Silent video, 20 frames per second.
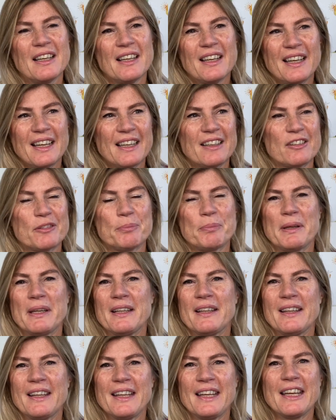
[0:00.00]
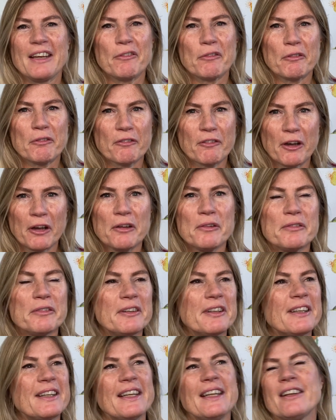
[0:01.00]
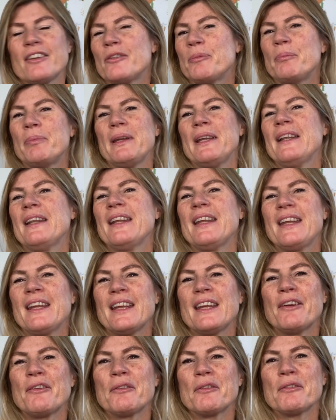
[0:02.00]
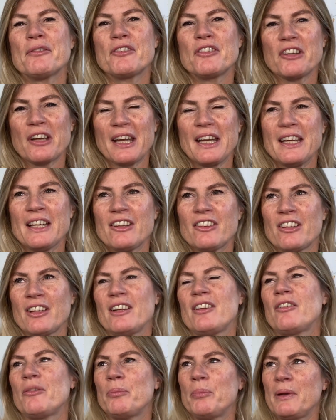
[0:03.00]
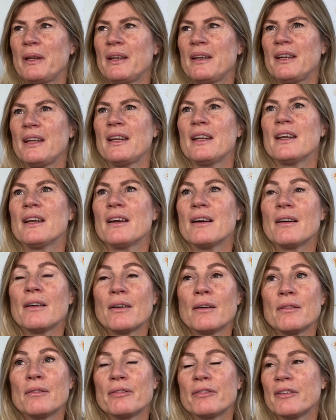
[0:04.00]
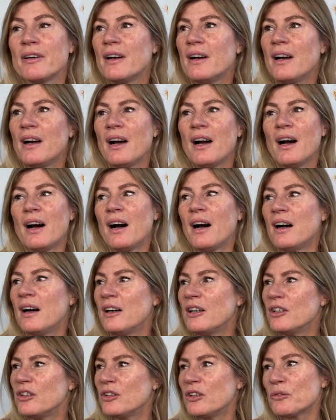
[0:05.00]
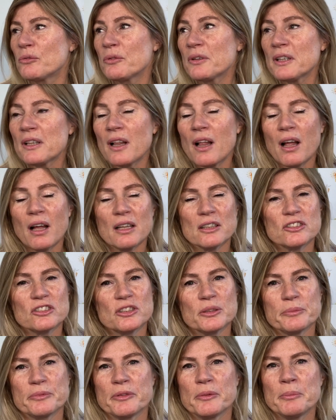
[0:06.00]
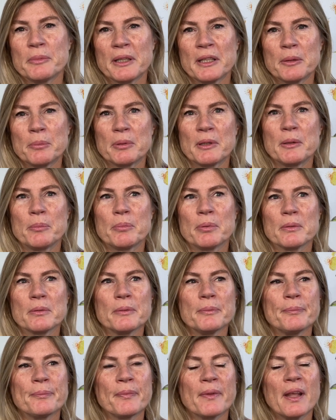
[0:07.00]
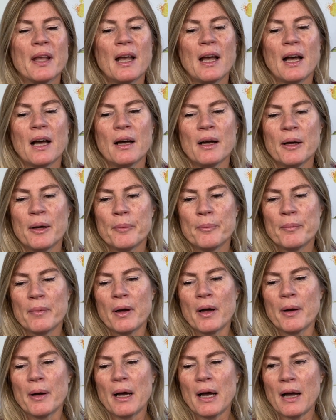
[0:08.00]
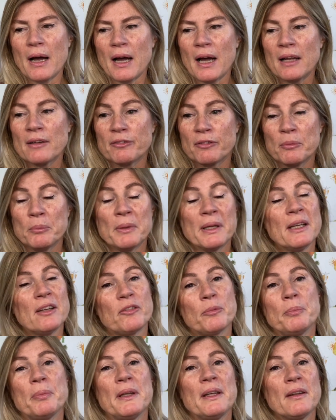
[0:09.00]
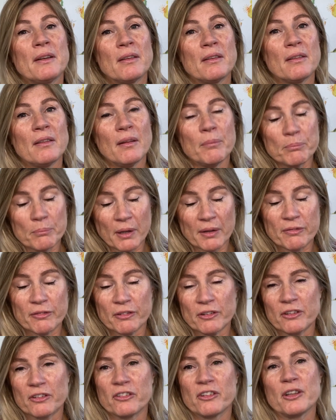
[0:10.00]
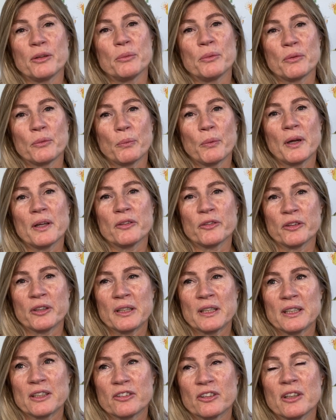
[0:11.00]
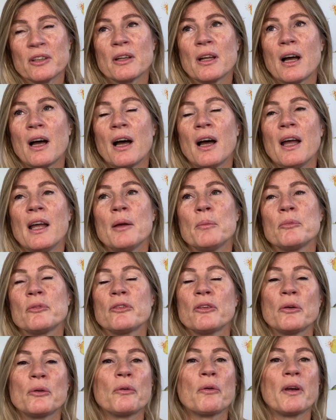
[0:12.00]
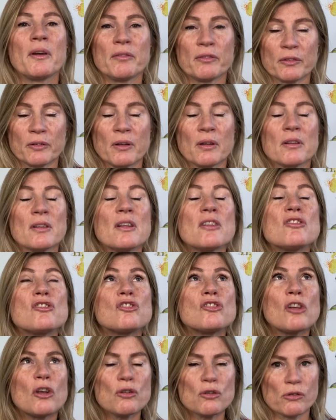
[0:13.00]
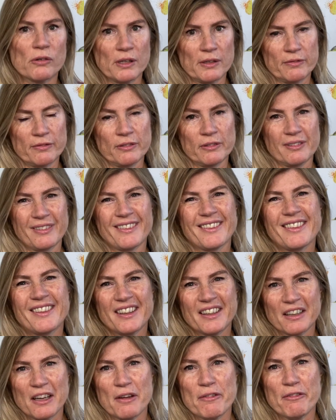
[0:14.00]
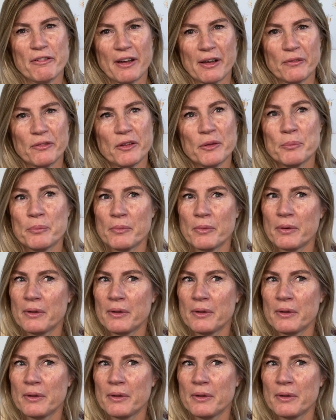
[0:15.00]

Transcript: It's been the year of COVID, it's been the year of change, it's been a year of real hardship for many people. And for me, it's been my first year with Wales English, and I am so grateful that I found them